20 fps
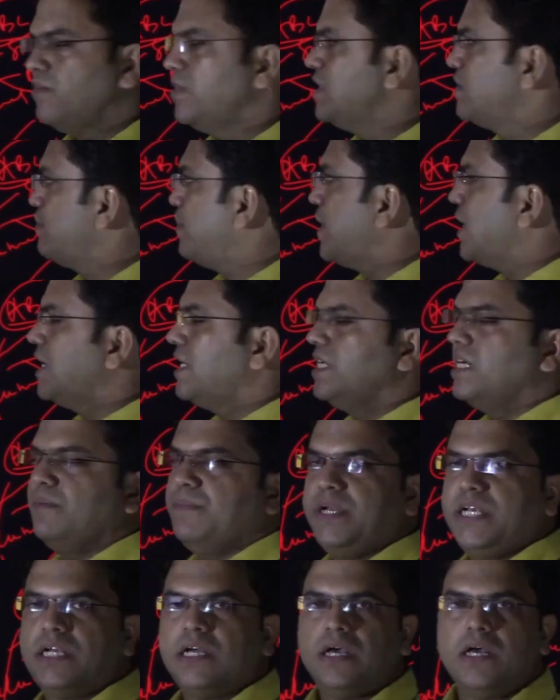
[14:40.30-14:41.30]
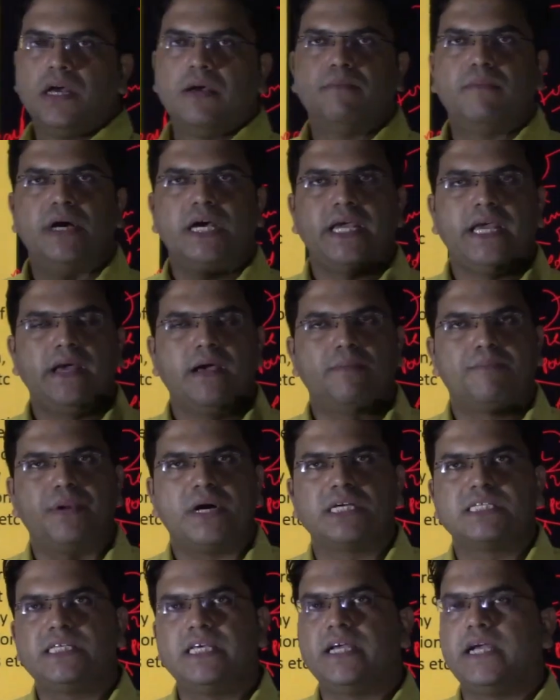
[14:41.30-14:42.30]
means parliament by
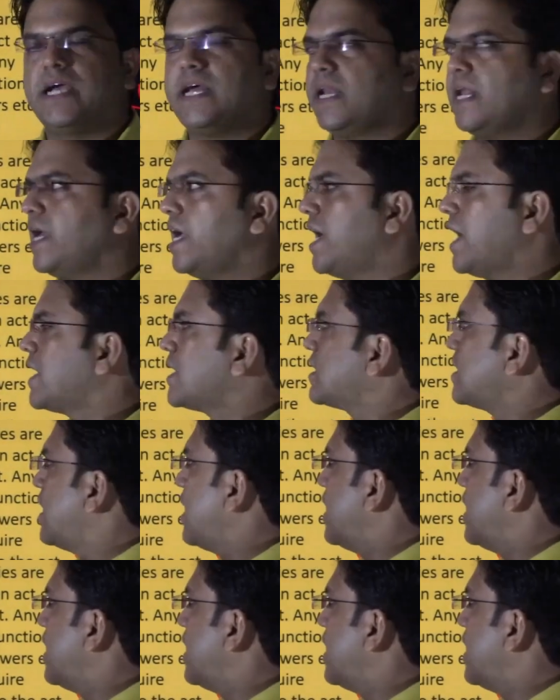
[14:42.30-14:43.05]
passing an act